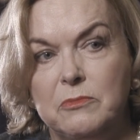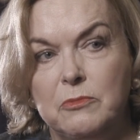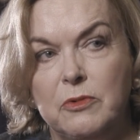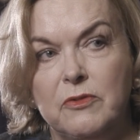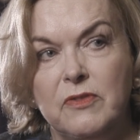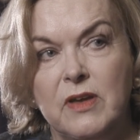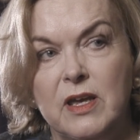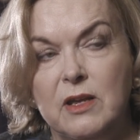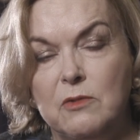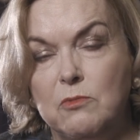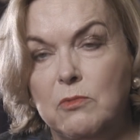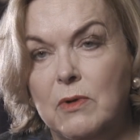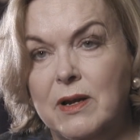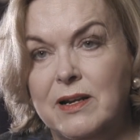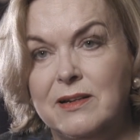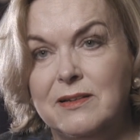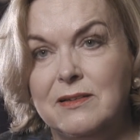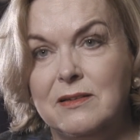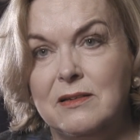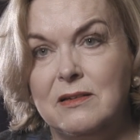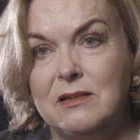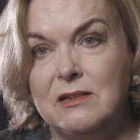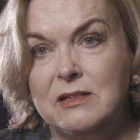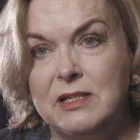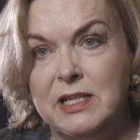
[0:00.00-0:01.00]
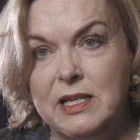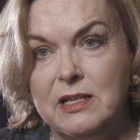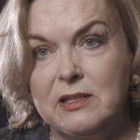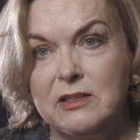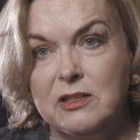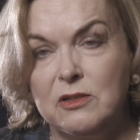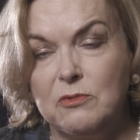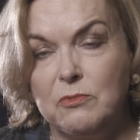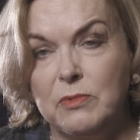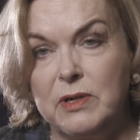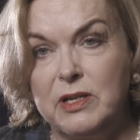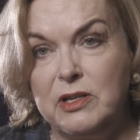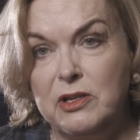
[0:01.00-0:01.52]
We've had one death
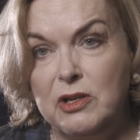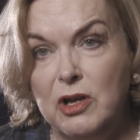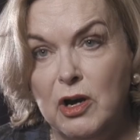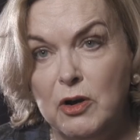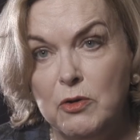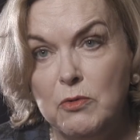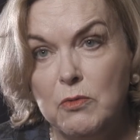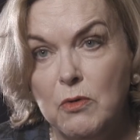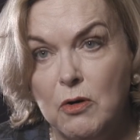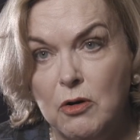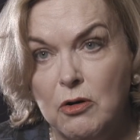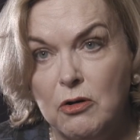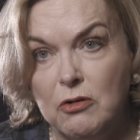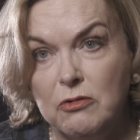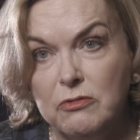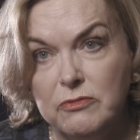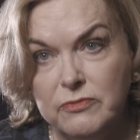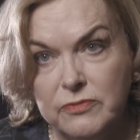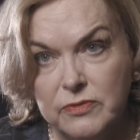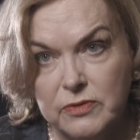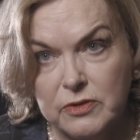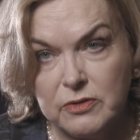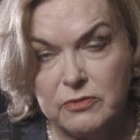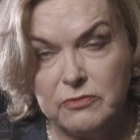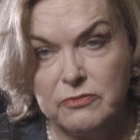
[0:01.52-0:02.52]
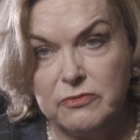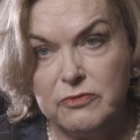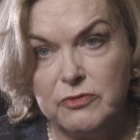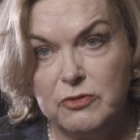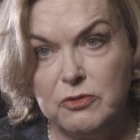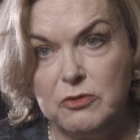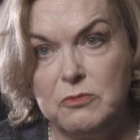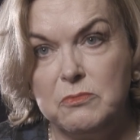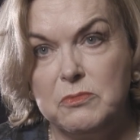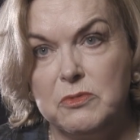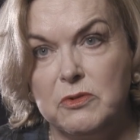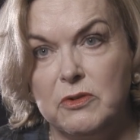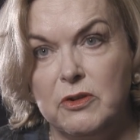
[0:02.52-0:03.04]
that we know of
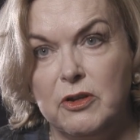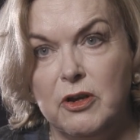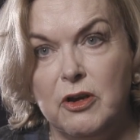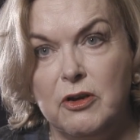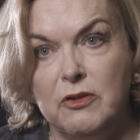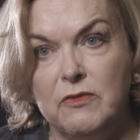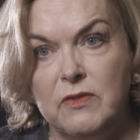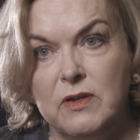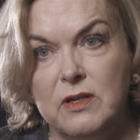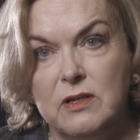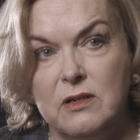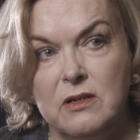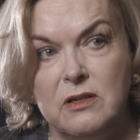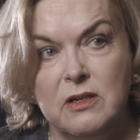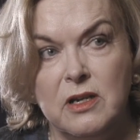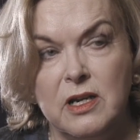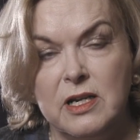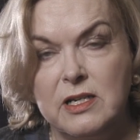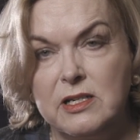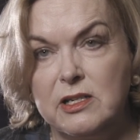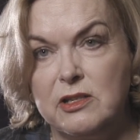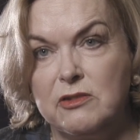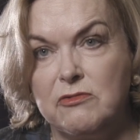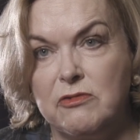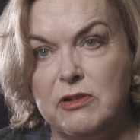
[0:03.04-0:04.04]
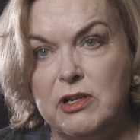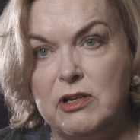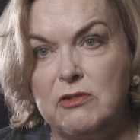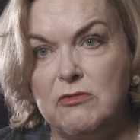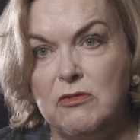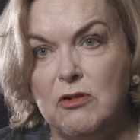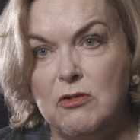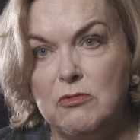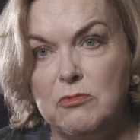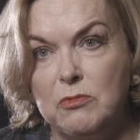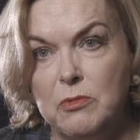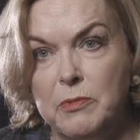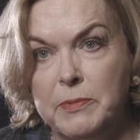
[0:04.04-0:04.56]
confirmed in COVID, a
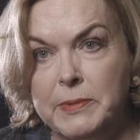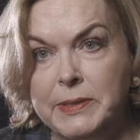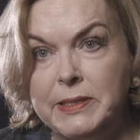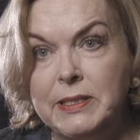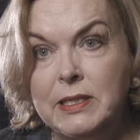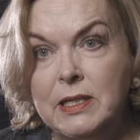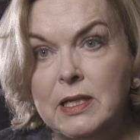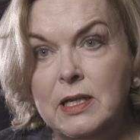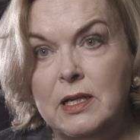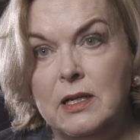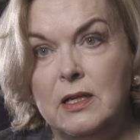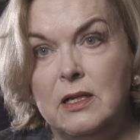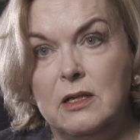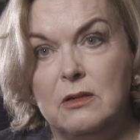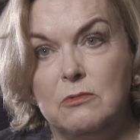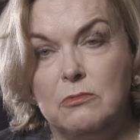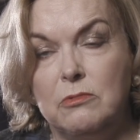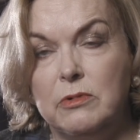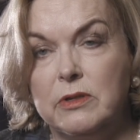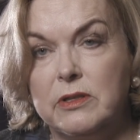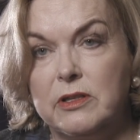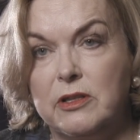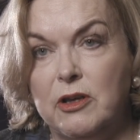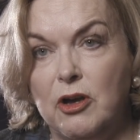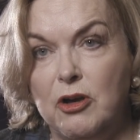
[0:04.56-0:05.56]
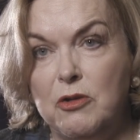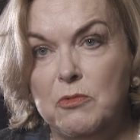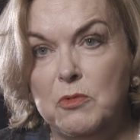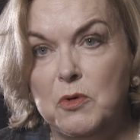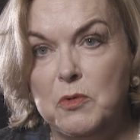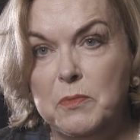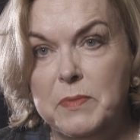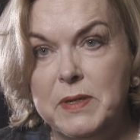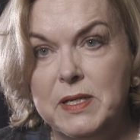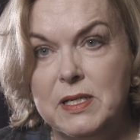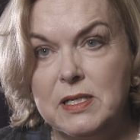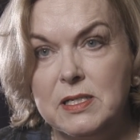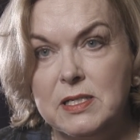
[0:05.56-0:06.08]
93-year-old woman with
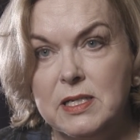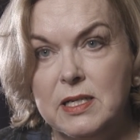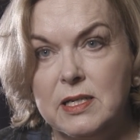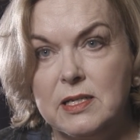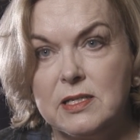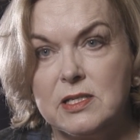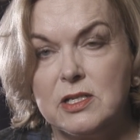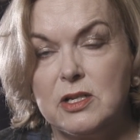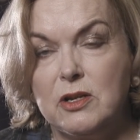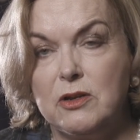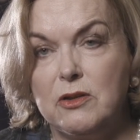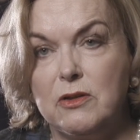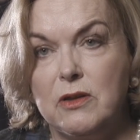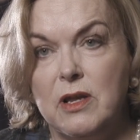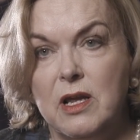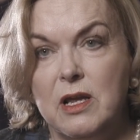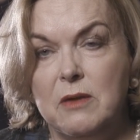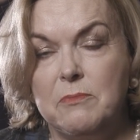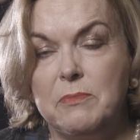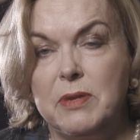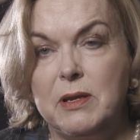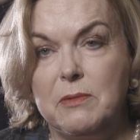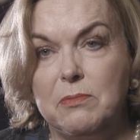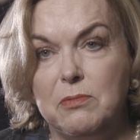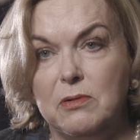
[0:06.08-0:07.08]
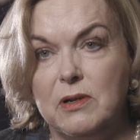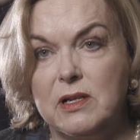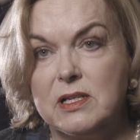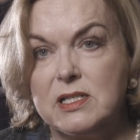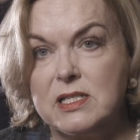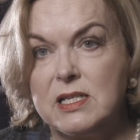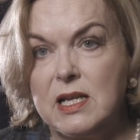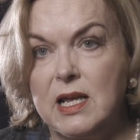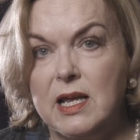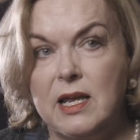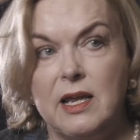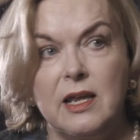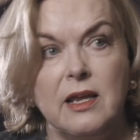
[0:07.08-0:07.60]
comorbidities. So people are
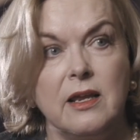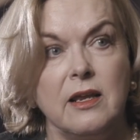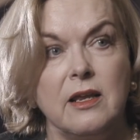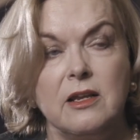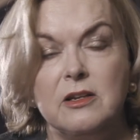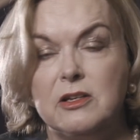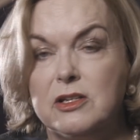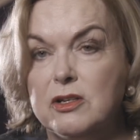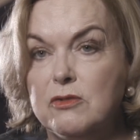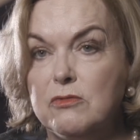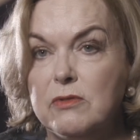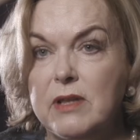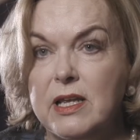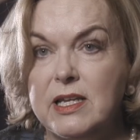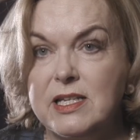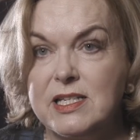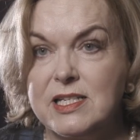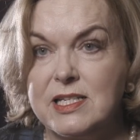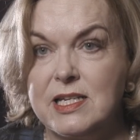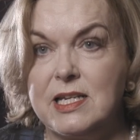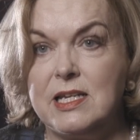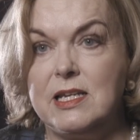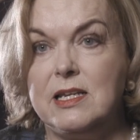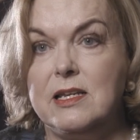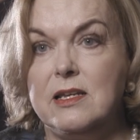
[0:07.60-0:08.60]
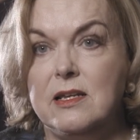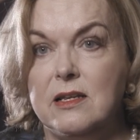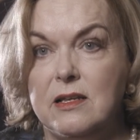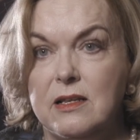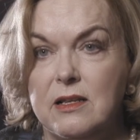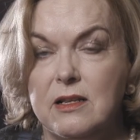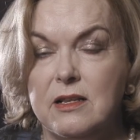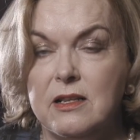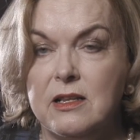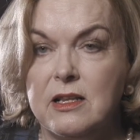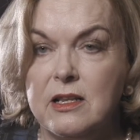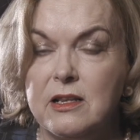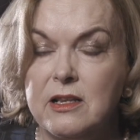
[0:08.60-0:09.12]
saying, until they see
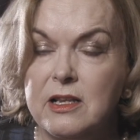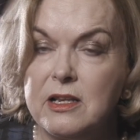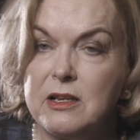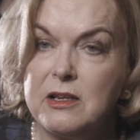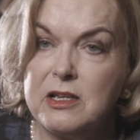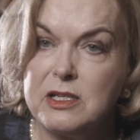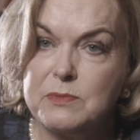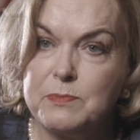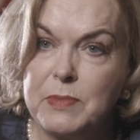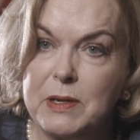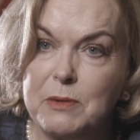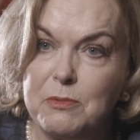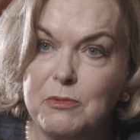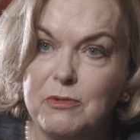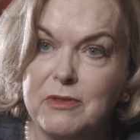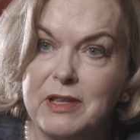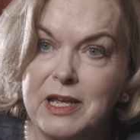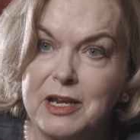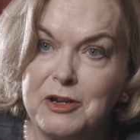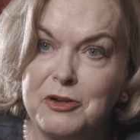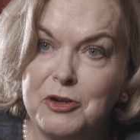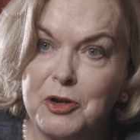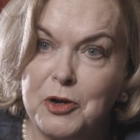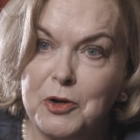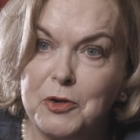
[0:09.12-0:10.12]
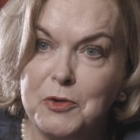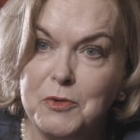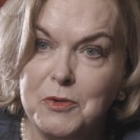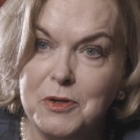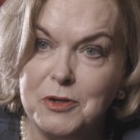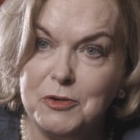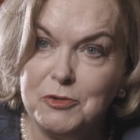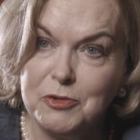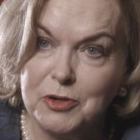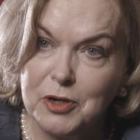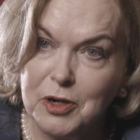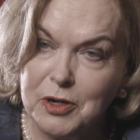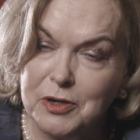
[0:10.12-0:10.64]
that there's people they know,
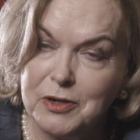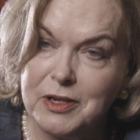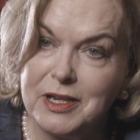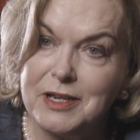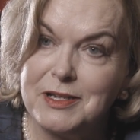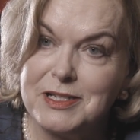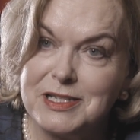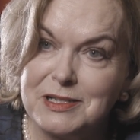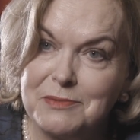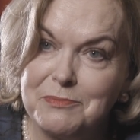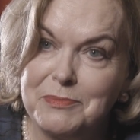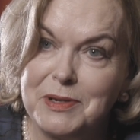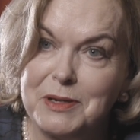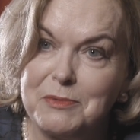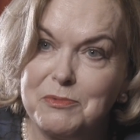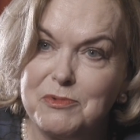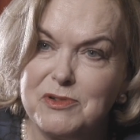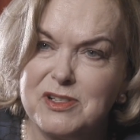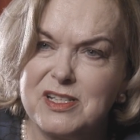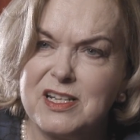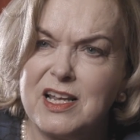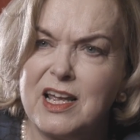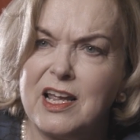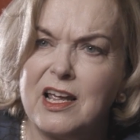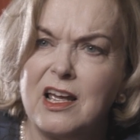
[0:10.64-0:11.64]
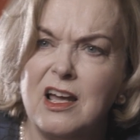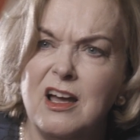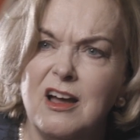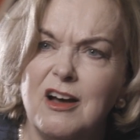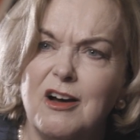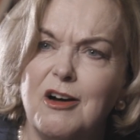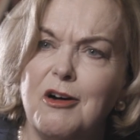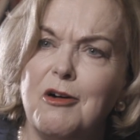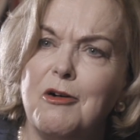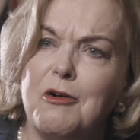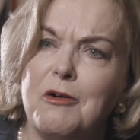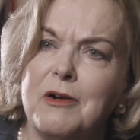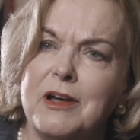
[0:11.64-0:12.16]
you're going to get some people saying,
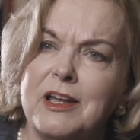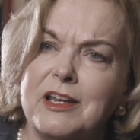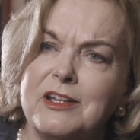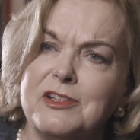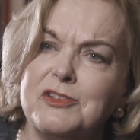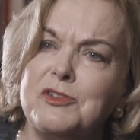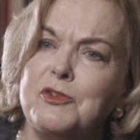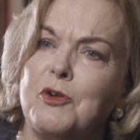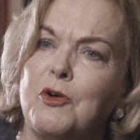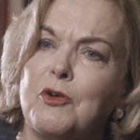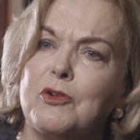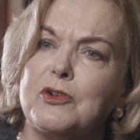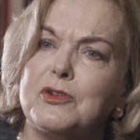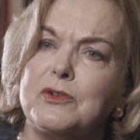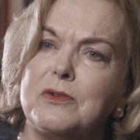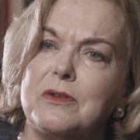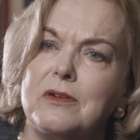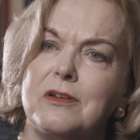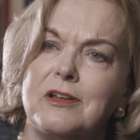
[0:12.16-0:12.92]
oh, it's not